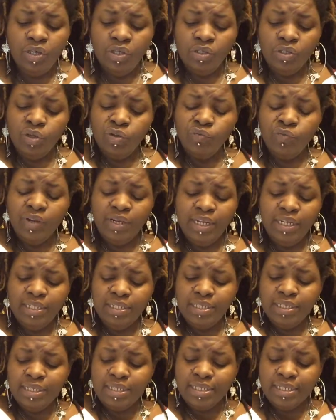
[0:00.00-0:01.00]
you're ready
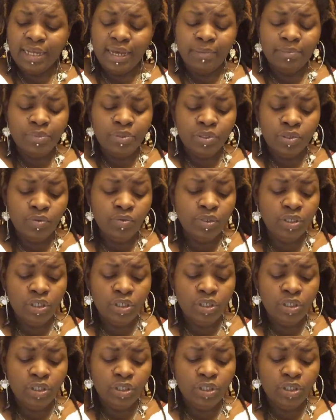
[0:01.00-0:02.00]
to stop doing
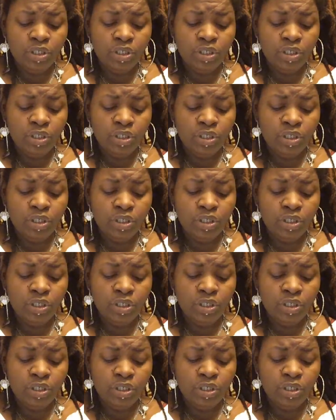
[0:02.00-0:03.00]
shit the way you were
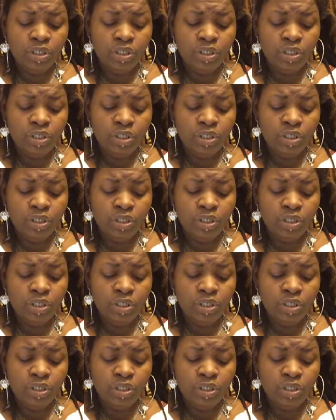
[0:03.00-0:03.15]
doing it,